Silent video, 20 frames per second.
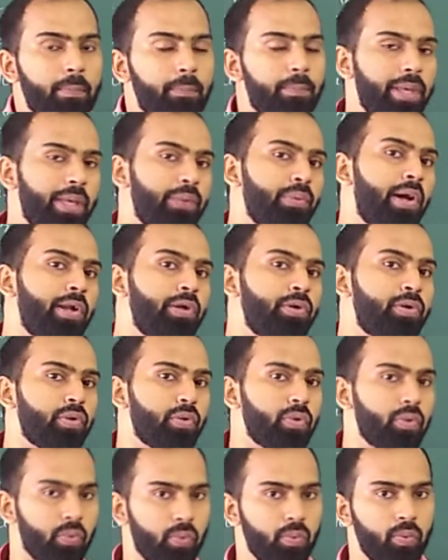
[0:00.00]
P1
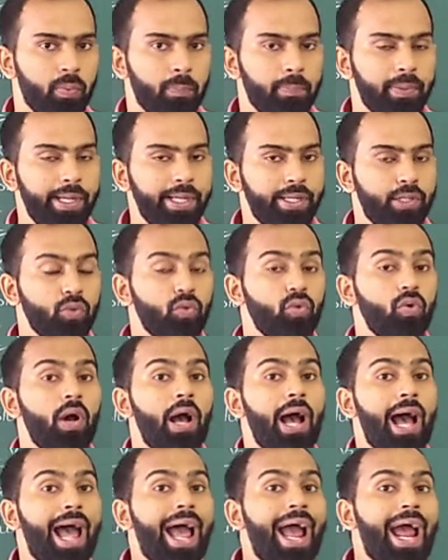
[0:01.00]
to P2
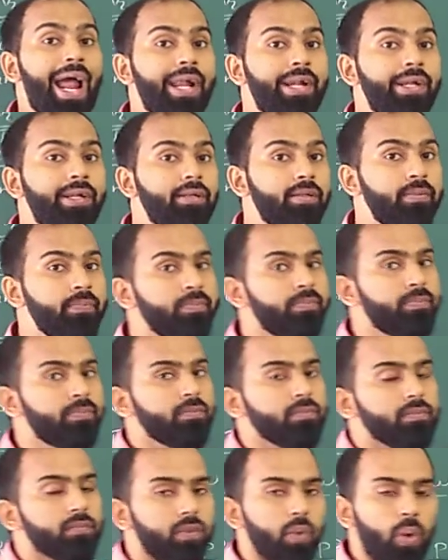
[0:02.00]

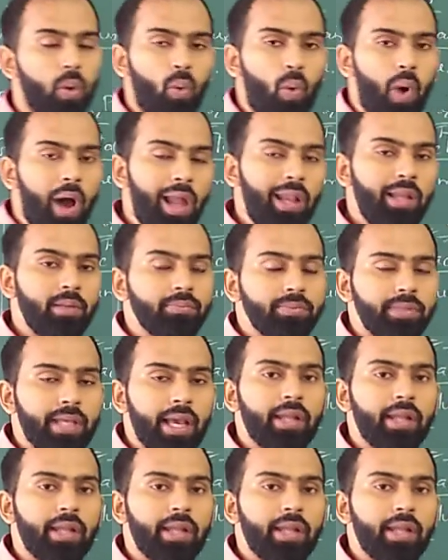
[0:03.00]
and your volume